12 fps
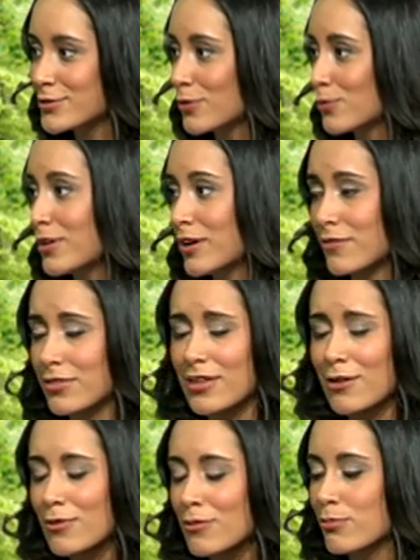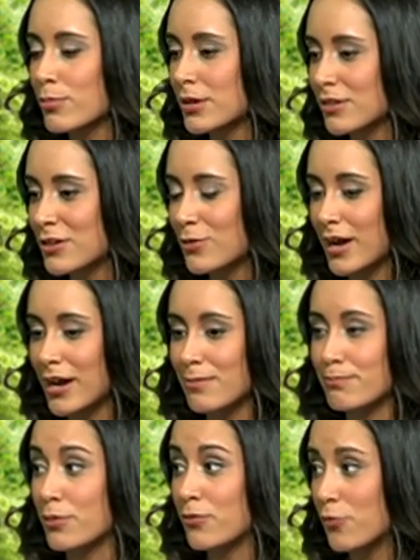or whatever. They were really
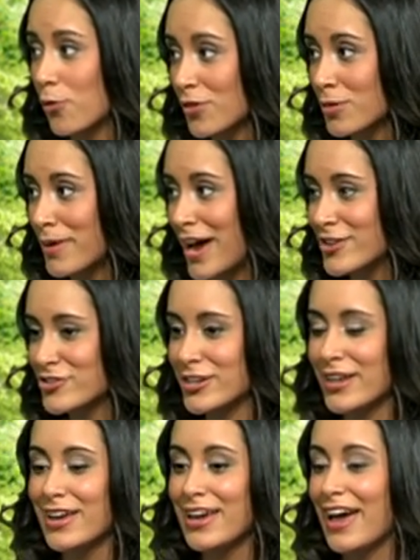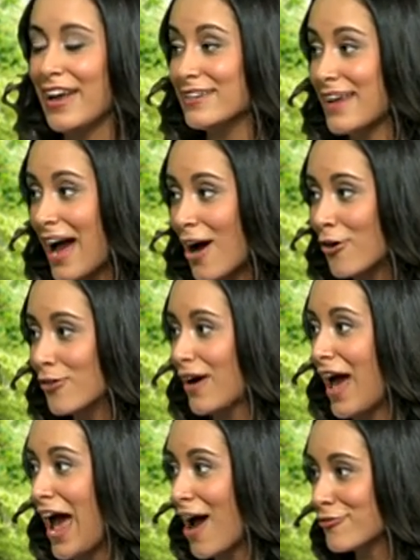great before the pageant, and now
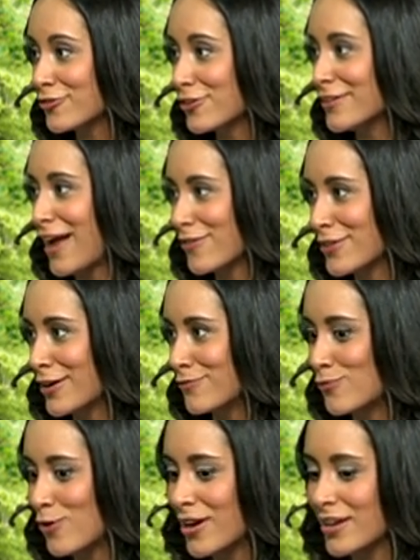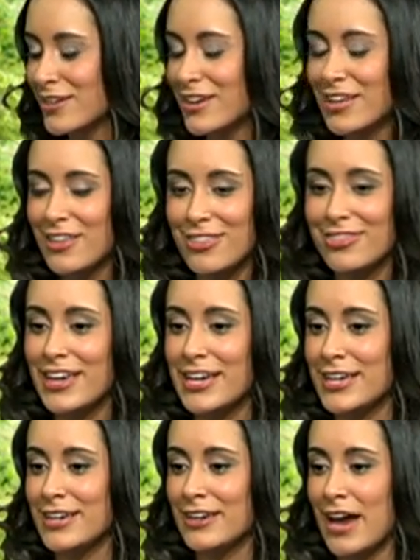that I've won,
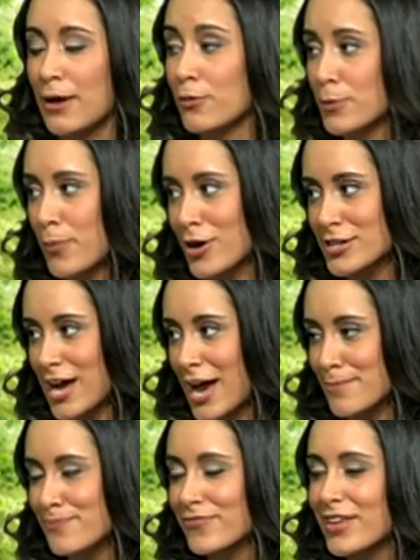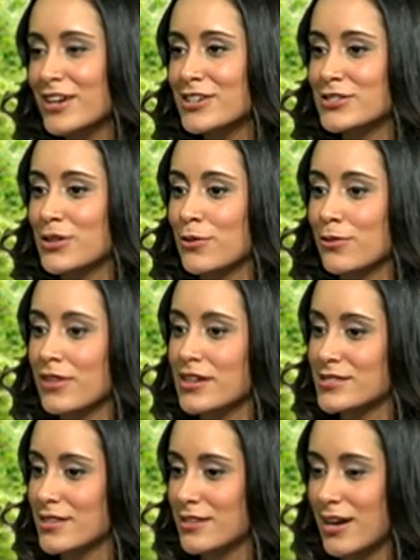I work part-time. So they
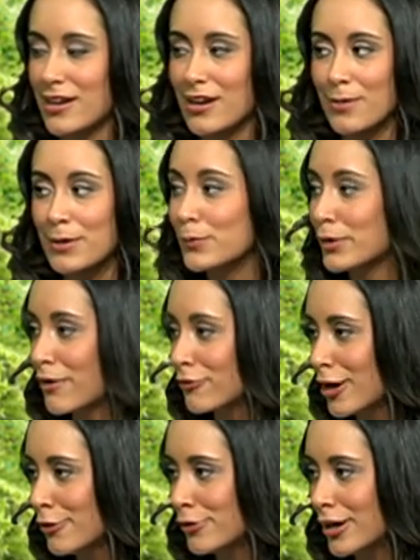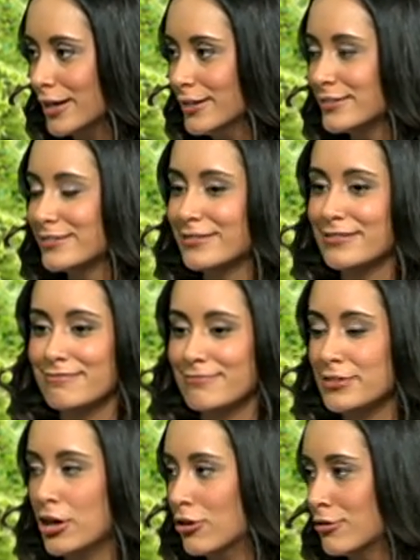said that I can come in whenever I want,
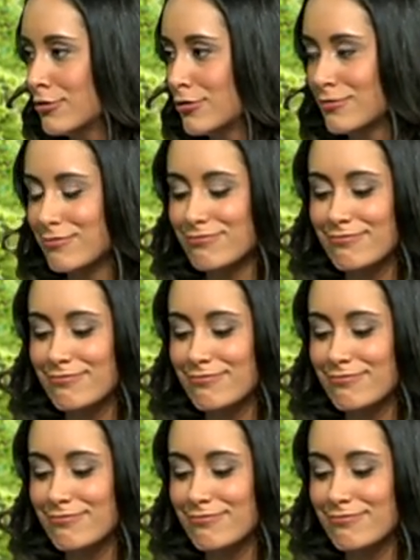no